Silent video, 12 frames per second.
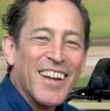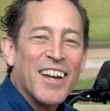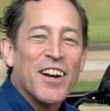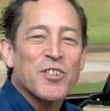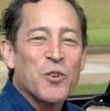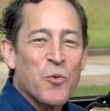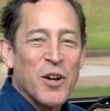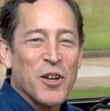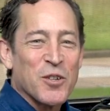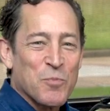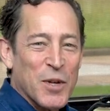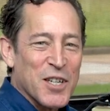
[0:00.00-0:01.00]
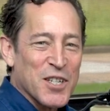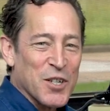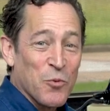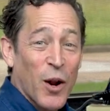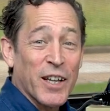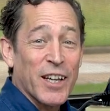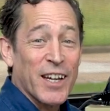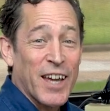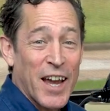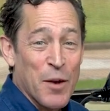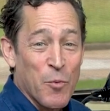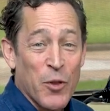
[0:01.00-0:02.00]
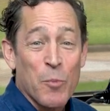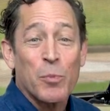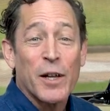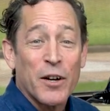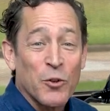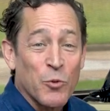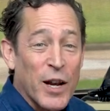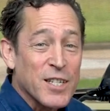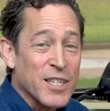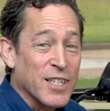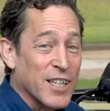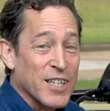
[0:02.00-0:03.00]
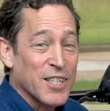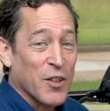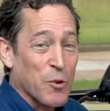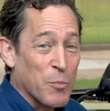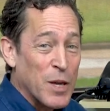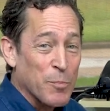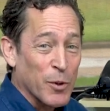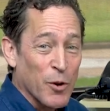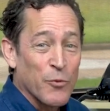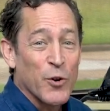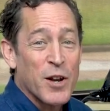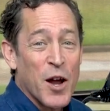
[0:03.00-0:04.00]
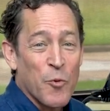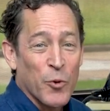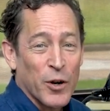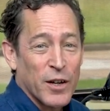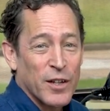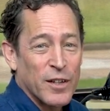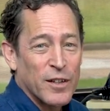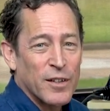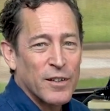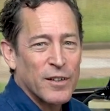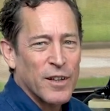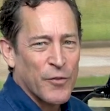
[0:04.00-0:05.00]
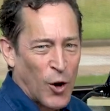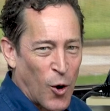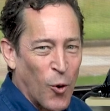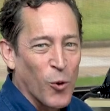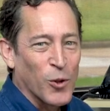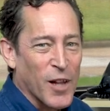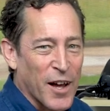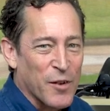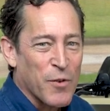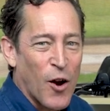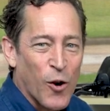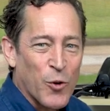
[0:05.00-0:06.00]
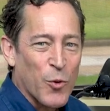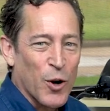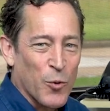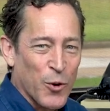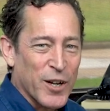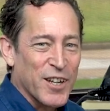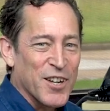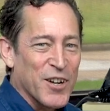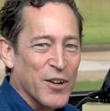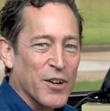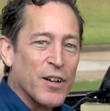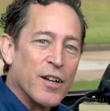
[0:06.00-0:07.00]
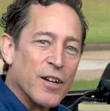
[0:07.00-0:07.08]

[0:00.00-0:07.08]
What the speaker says: Here's a Windows PC running a game where the player races against other people over a network. You have a whole lot of hardware working here.